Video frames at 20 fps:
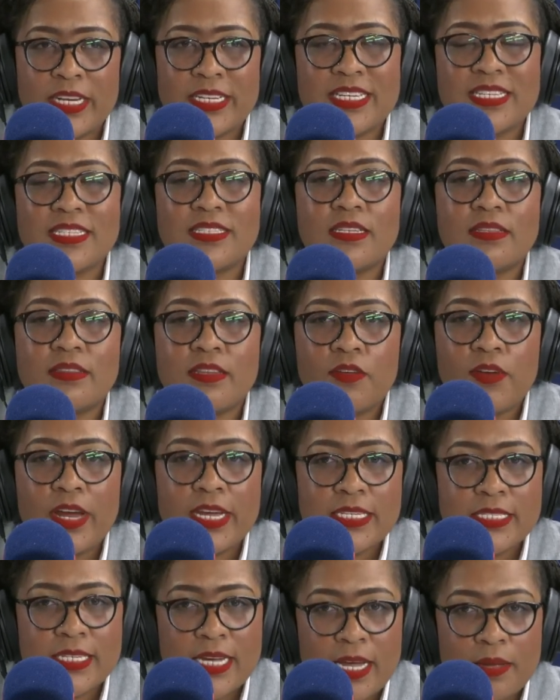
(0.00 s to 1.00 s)
Right? Is it the
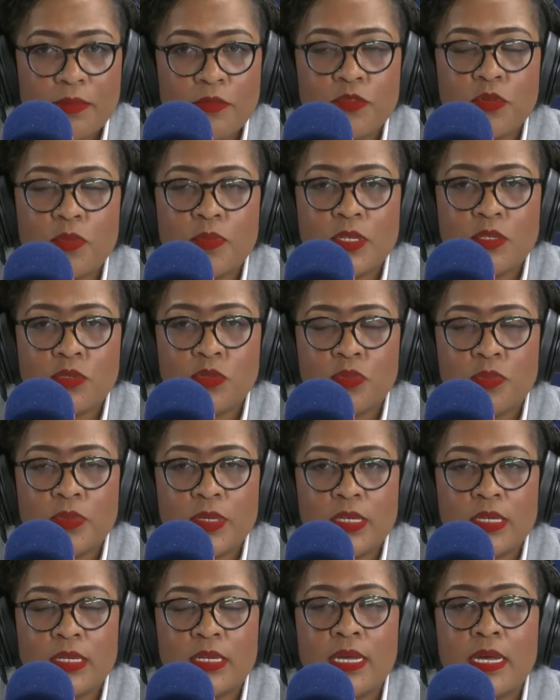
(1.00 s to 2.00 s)
right time for me to
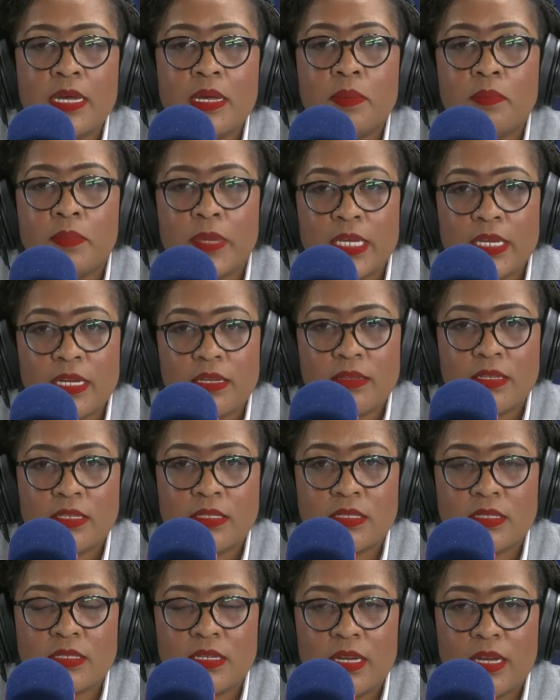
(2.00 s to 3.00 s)
be making
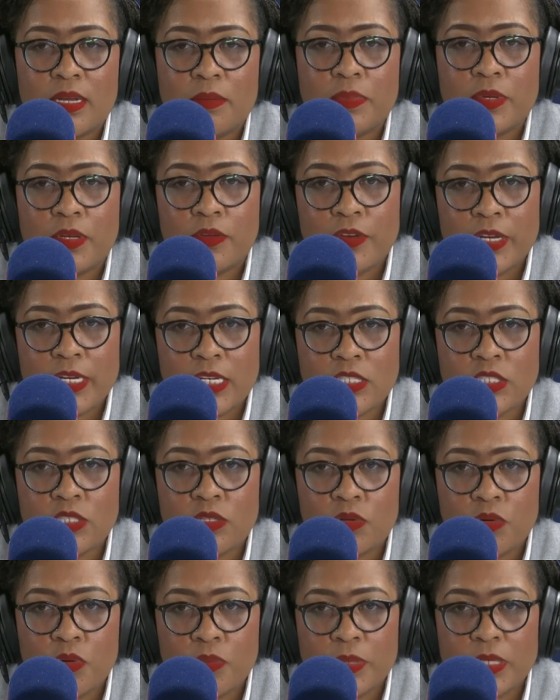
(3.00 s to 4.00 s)
this big
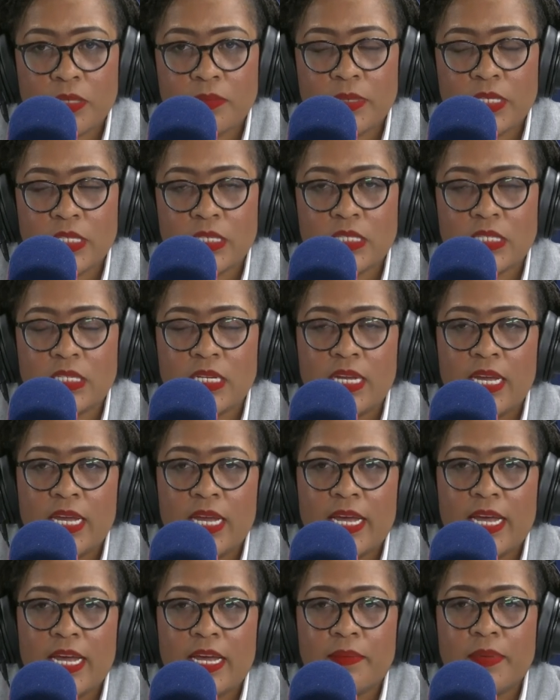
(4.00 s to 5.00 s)
financial commitment?
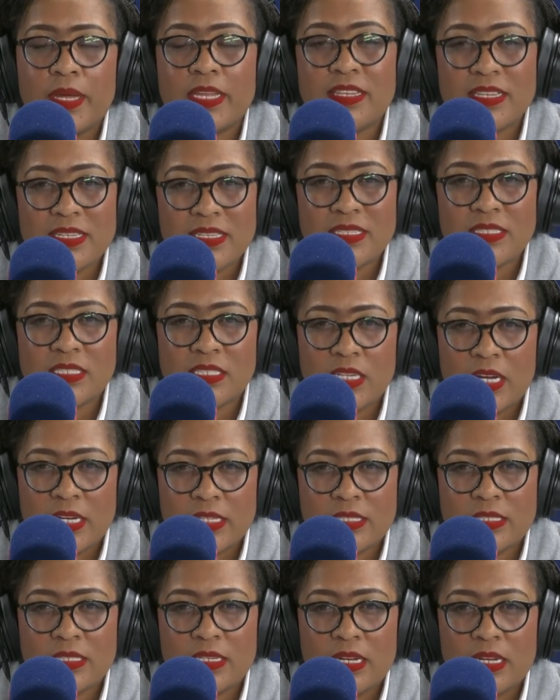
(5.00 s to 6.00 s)
I think it
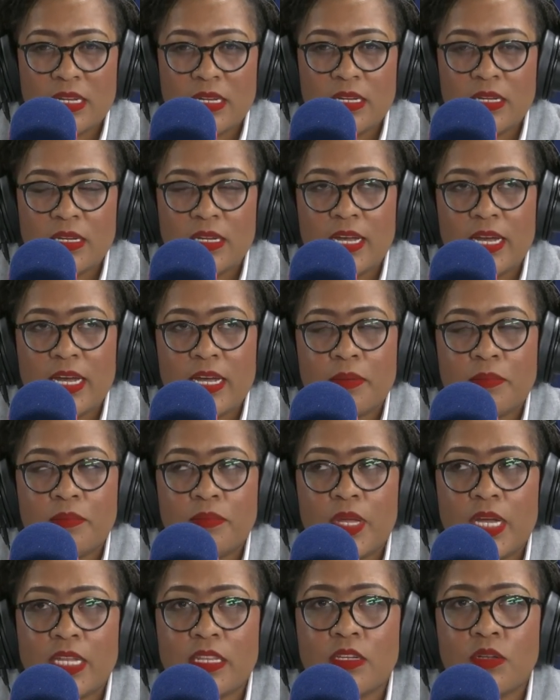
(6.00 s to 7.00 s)
starts there.
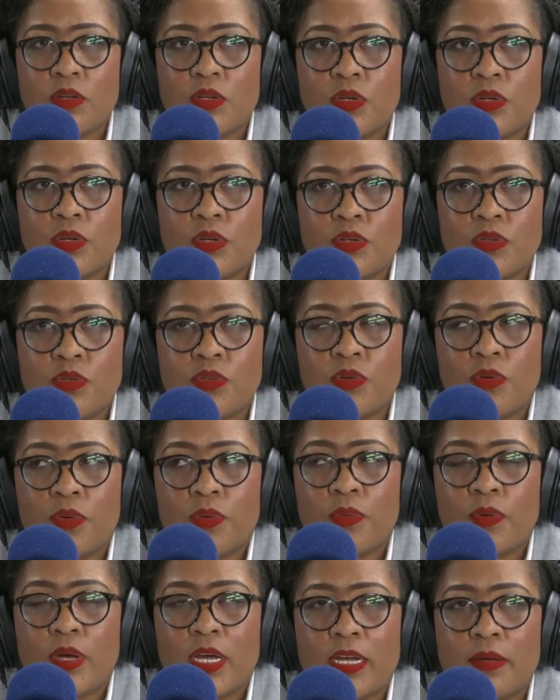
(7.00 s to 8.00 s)
I think, you
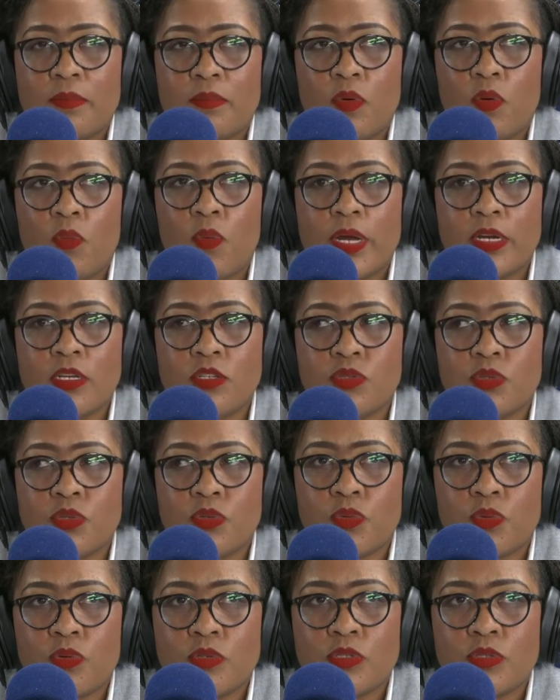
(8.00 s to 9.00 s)
know, one
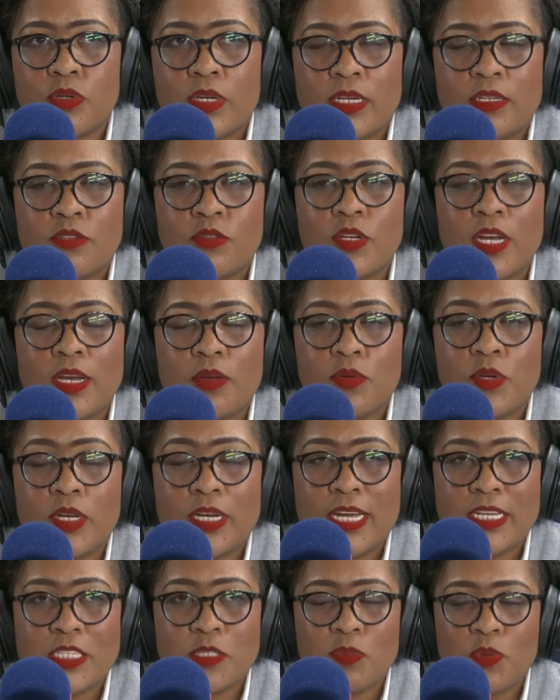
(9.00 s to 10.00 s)
should also, and you
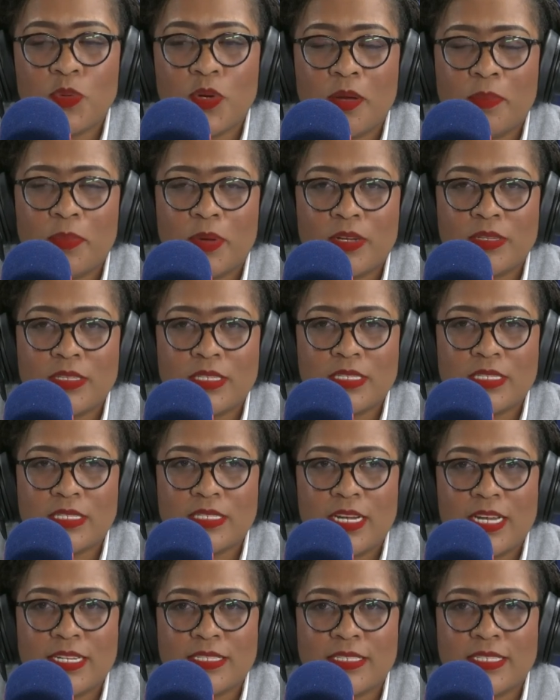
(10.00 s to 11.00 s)
and I spoke about
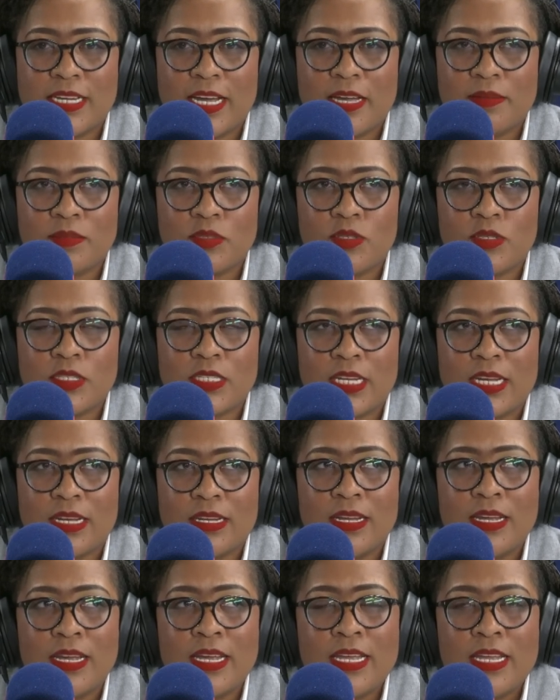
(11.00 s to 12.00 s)
this last time, to
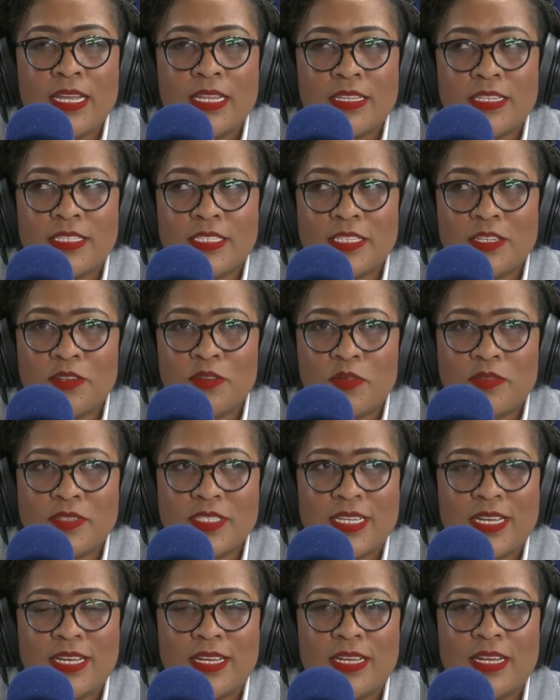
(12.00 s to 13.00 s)
say this thing of
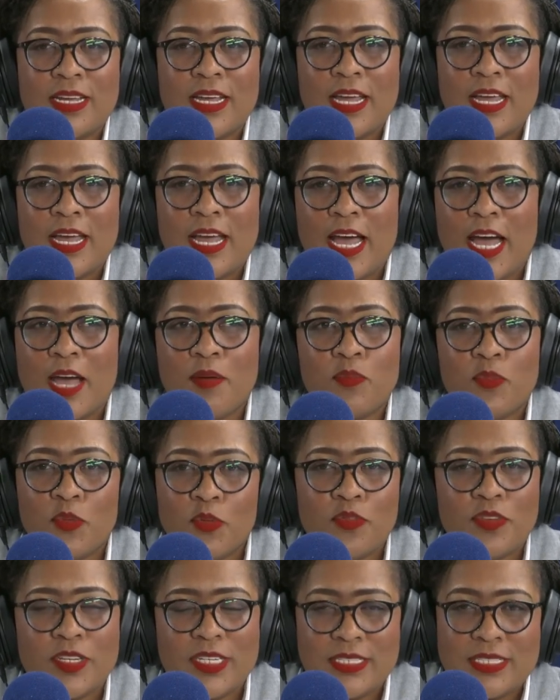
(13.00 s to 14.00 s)
saying I'm
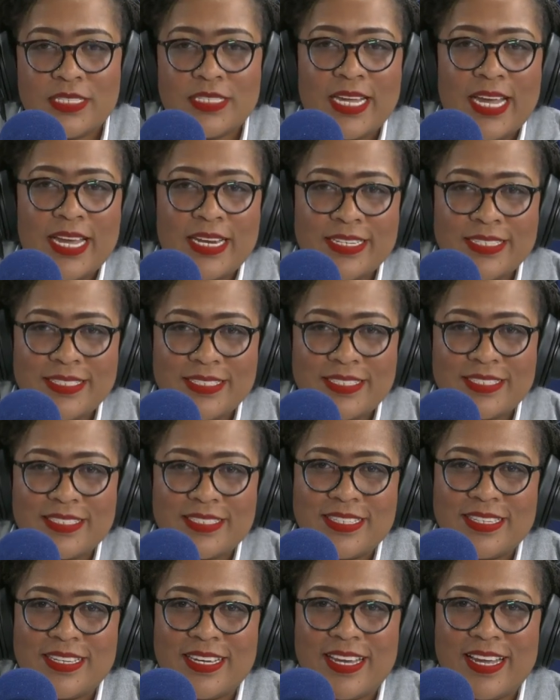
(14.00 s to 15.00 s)
moving in
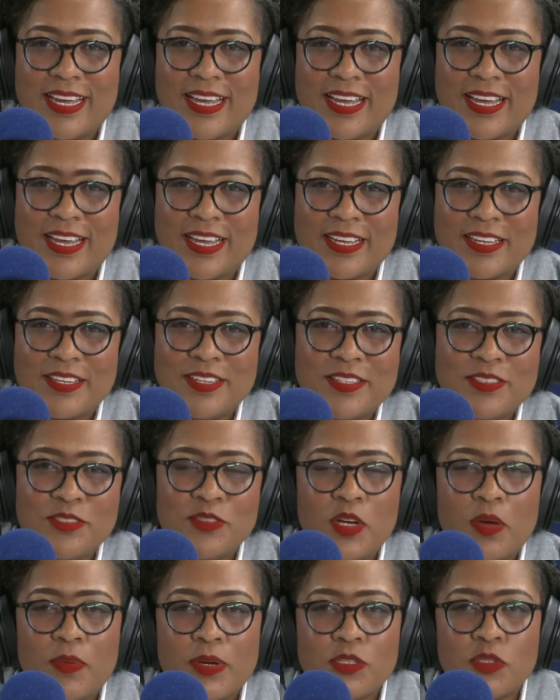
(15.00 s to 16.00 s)
silence,
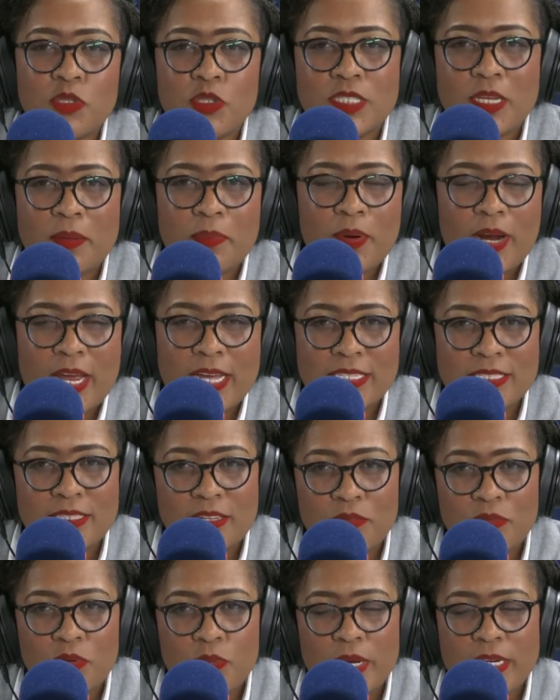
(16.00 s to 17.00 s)
you know, I want to surprise
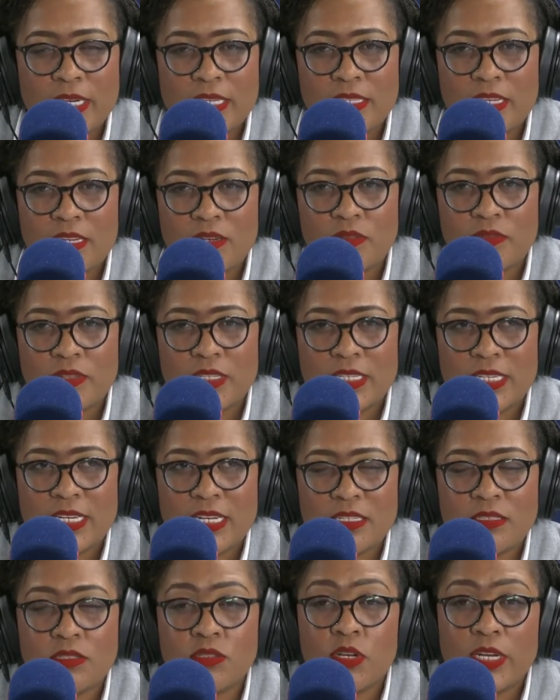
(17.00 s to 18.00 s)
everyone at the end of the
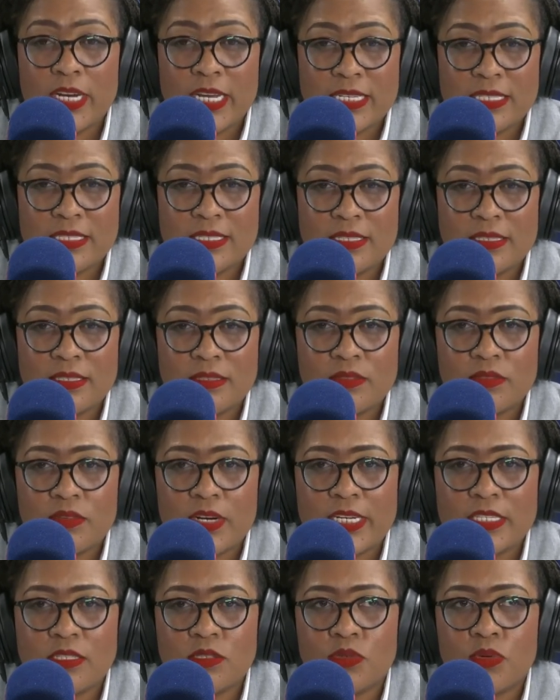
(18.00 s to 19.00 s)
day, it's not ideal,
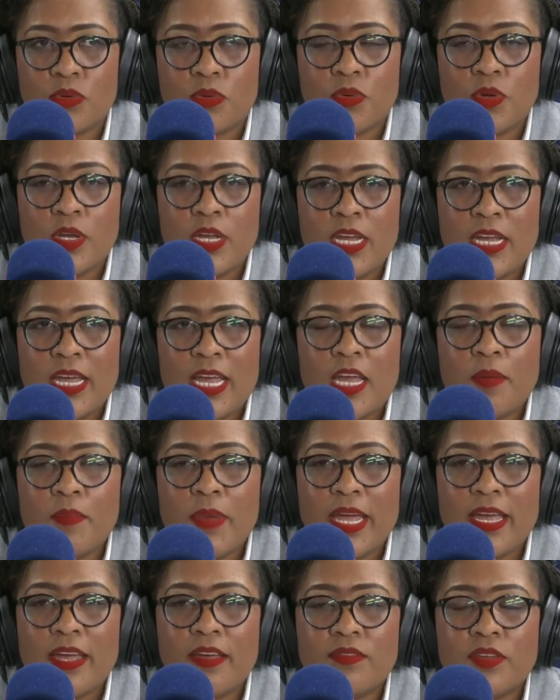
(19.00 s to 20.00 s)
right? So
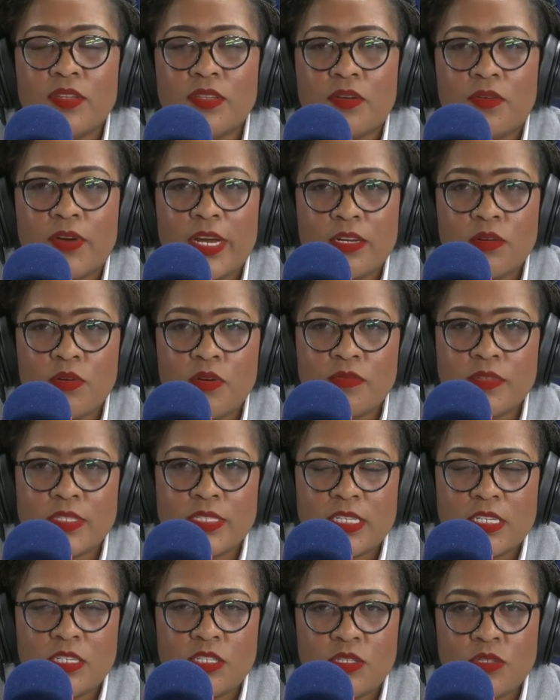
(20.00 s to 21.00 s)
am I having the right
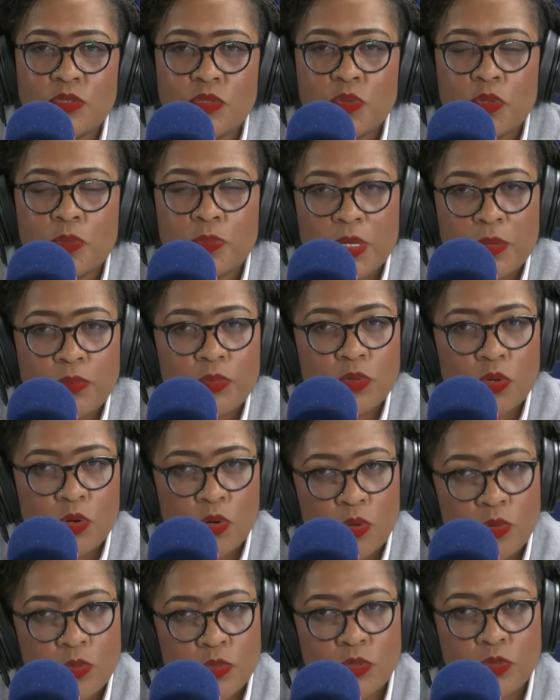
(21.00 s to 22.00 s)
conversations with people
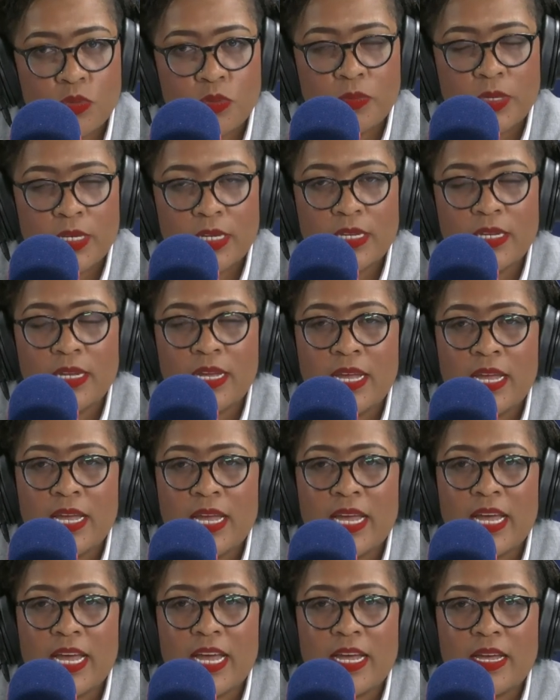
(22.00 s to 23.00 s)
close to me
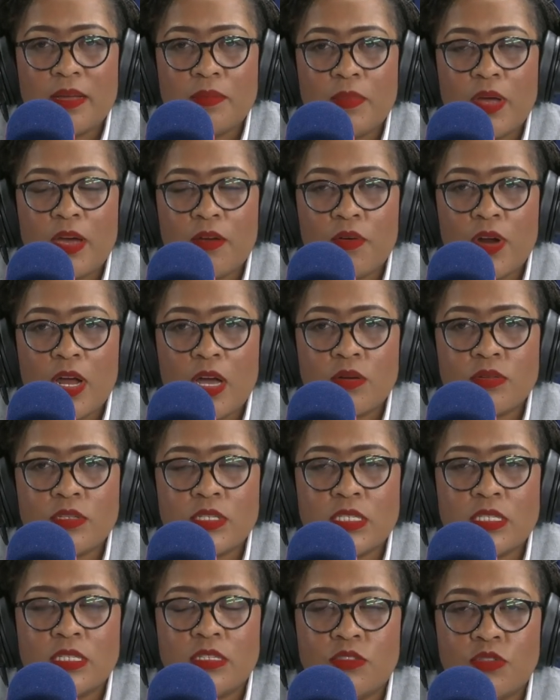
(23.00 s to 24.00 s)

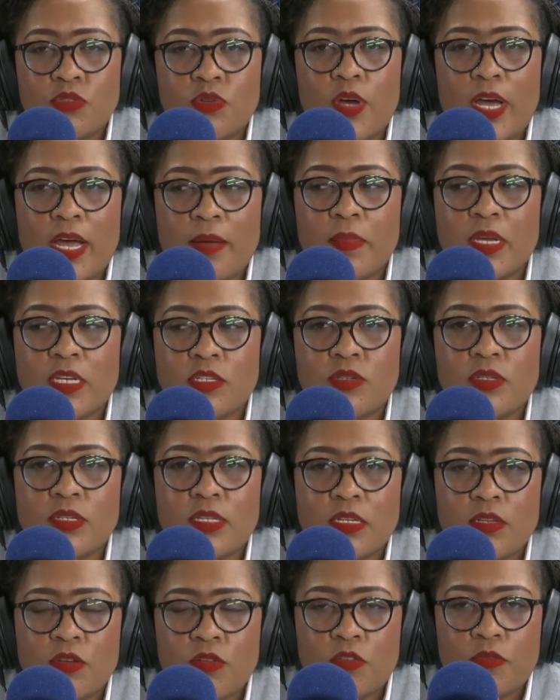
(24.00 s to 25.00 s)
around, you know, I'm actually
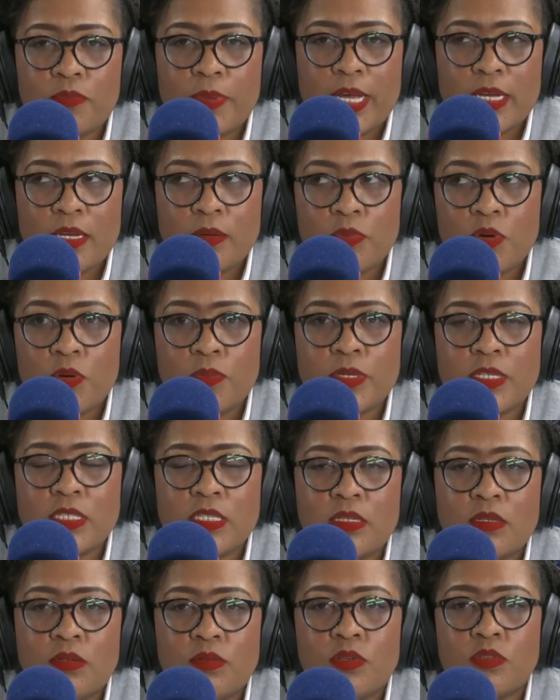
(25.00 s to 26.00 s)
thinking of buying a
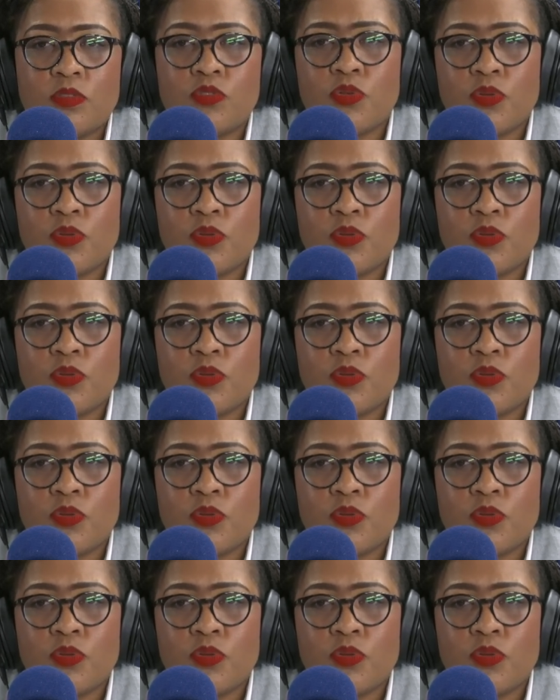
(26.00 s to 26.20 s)
property.